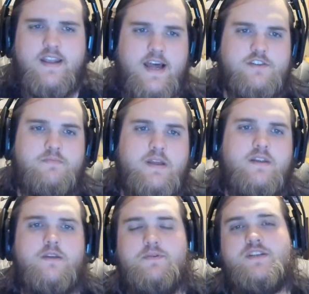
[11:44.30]
announcement,
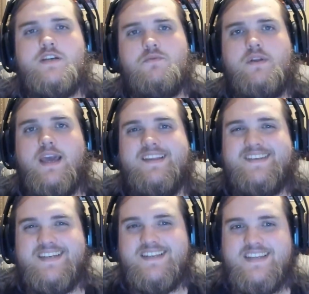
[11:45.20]
the petition would gain
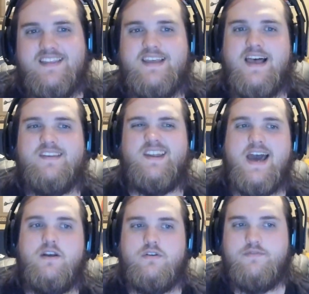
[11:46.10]

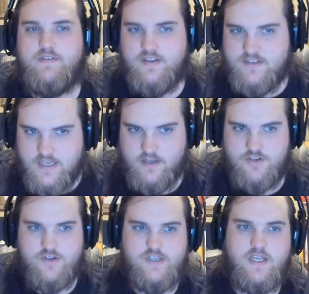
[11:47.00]
16,950
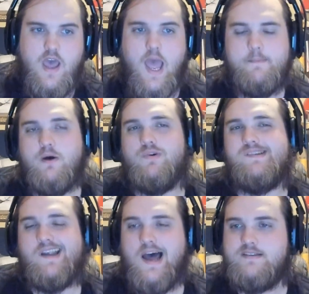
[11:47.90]
signatures, but would
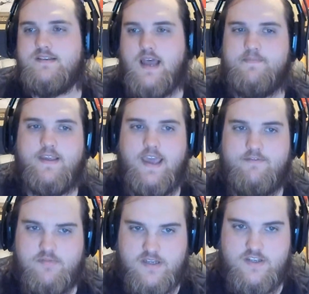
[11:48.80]
not stop the game
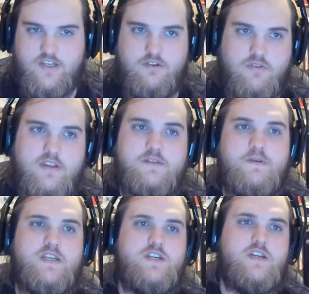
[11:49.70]
from continuing. This
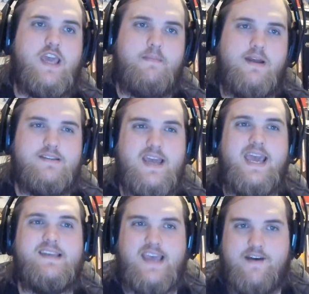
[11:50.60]
petition came out
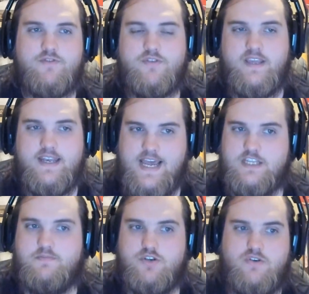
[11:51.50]
days after the
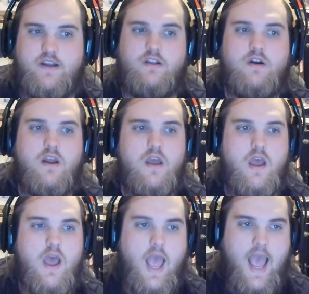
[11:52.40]
announcement trend.
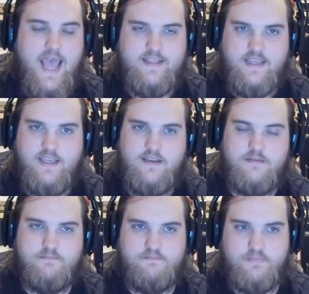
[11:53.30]
And the
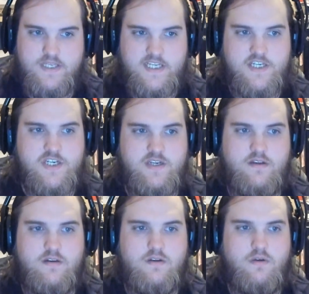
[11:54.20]

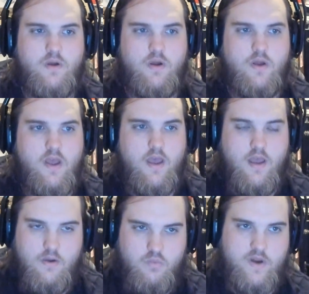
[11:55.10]
petition
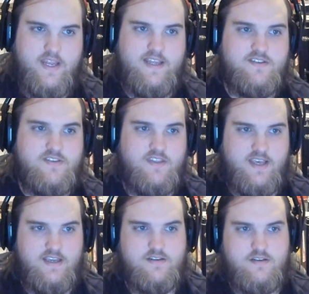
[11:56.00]
reads
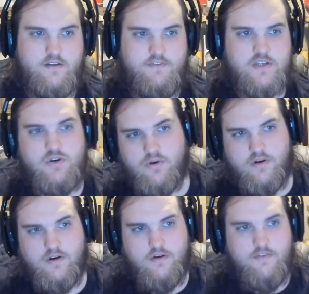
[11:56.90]
this.
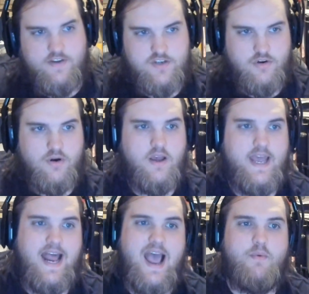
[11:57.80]
Victura
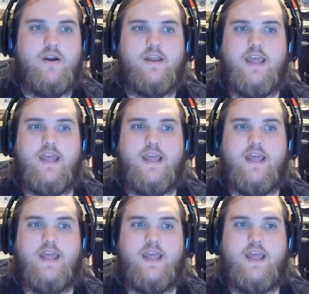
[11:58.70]
and Highwire